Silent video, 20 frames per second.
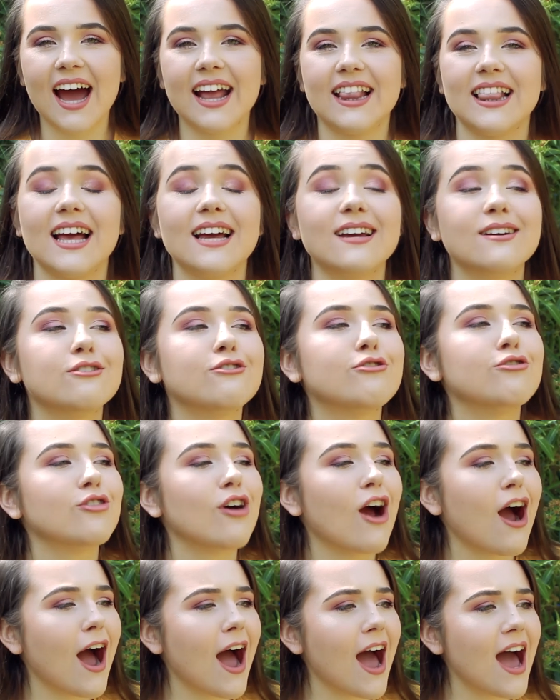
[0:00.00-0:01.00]
I'd like
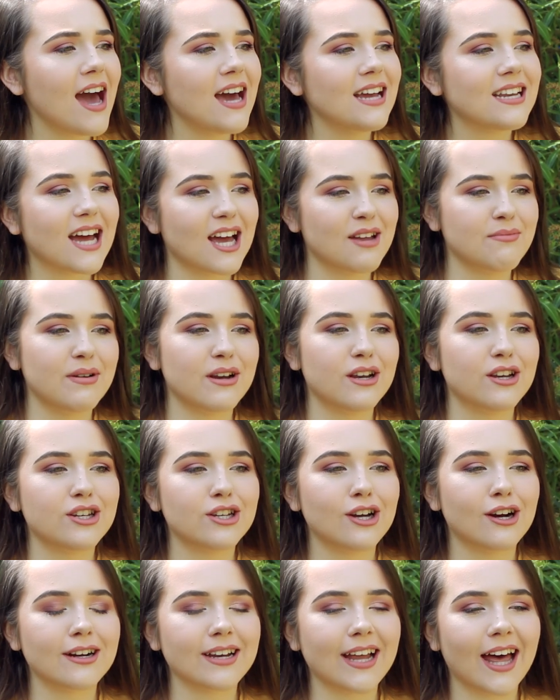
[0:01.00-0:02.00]
cried, I'd been
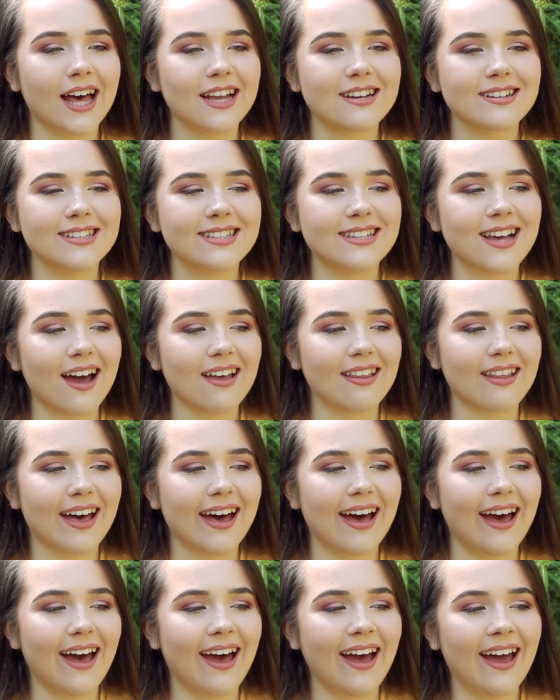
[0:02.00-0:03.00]
shocked, I just sat
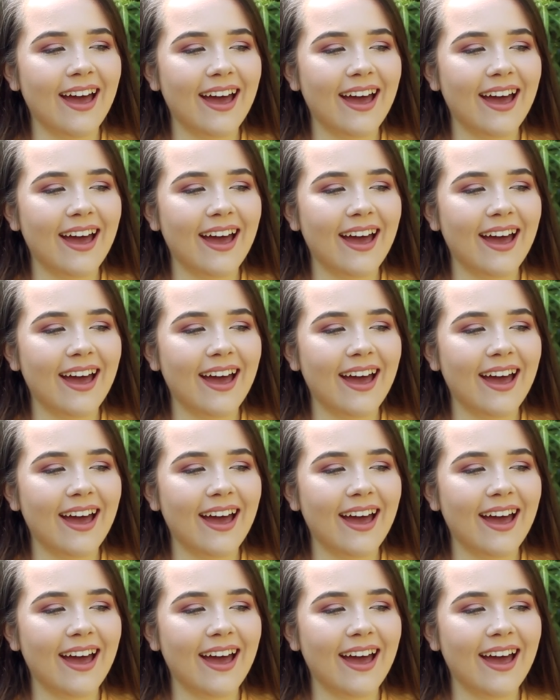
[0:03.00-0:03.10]
there